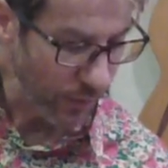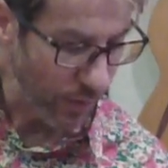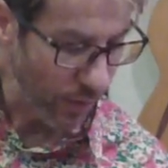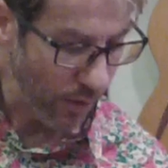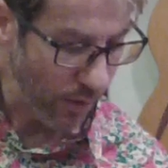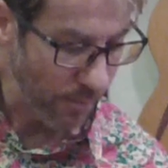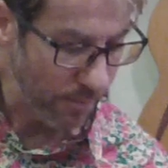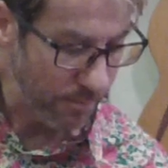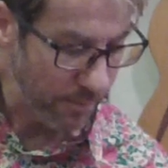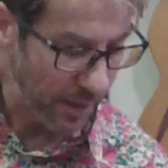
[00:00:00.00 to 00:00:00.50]

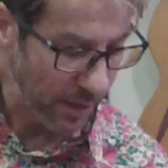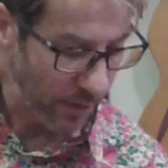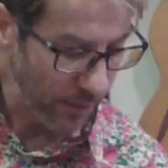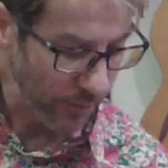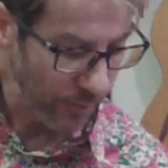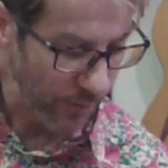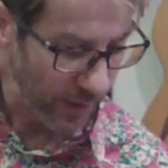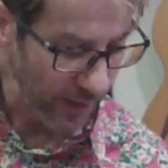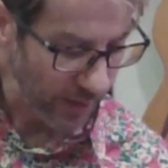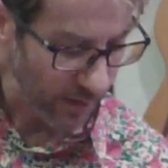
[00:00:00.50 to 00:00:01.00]
your middle
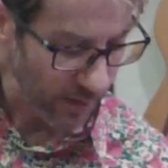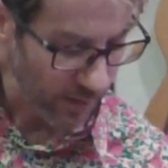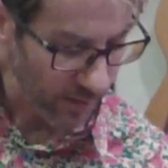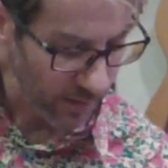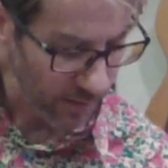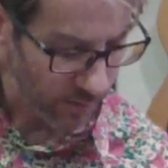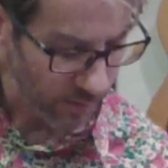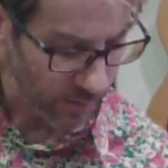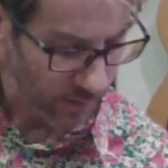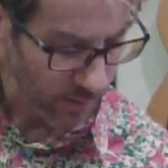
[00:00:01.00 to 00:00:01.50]

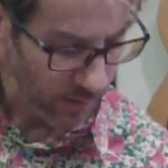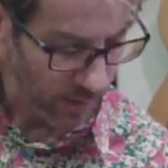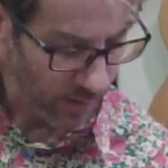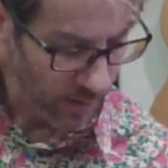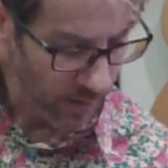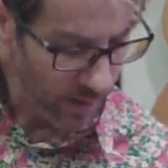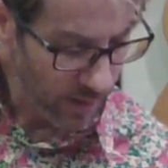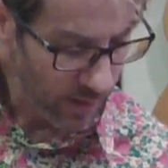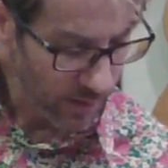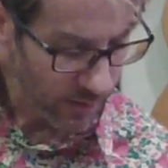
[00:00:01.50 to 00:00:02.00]
finger
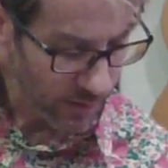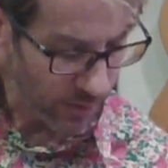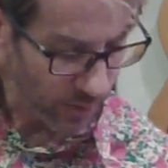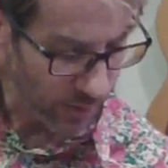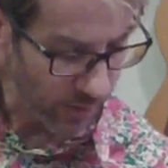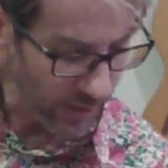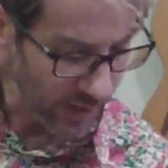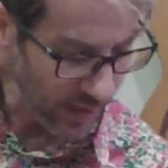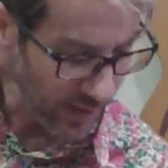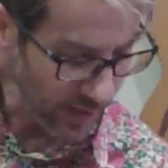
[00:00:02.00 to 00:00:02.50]
to
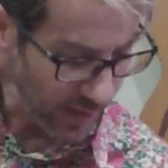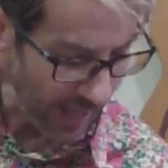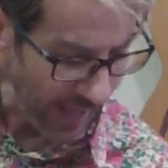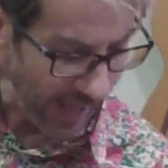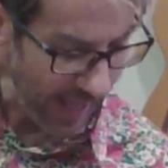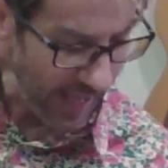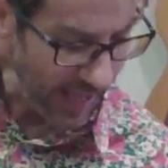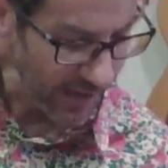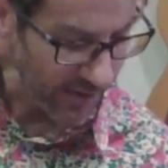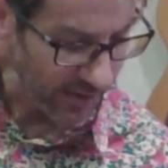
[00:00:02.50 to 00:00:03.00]
the
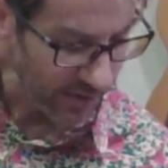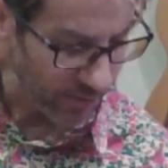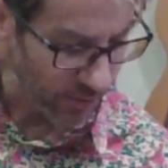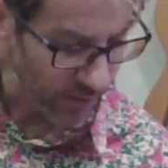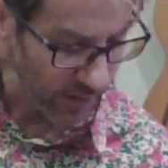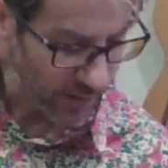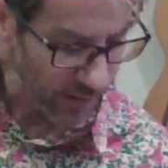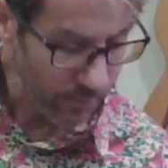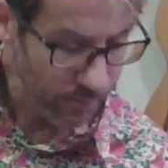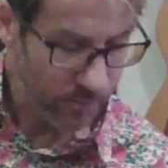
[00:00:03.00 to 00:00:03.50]
A
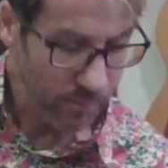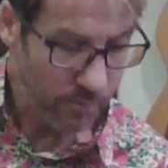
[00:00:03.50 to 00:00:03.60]
string,